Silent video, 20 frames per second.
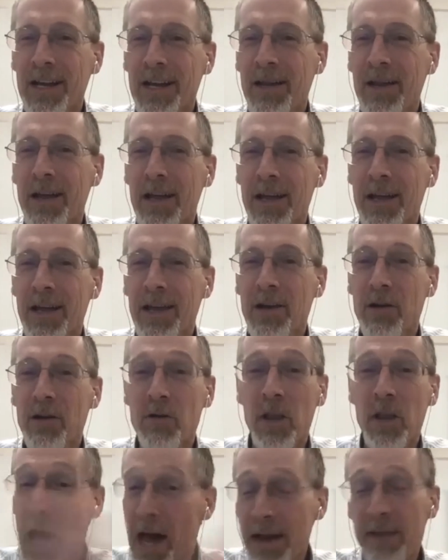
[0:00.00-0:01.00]
A
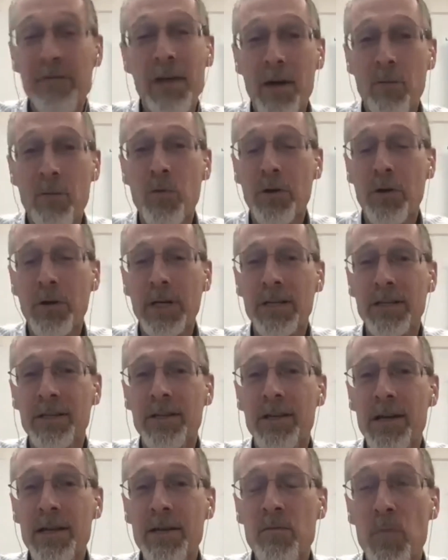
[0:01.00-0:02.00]
lot of that work is
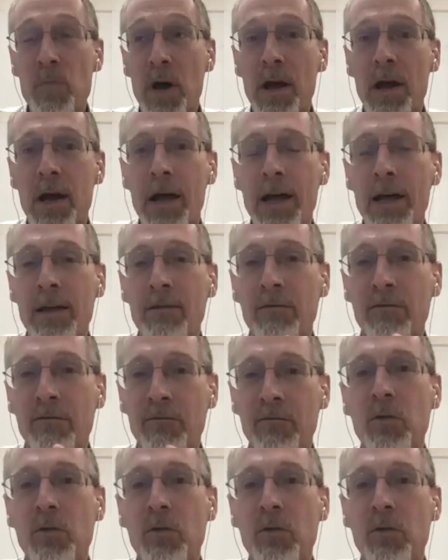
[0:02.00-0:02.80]
done by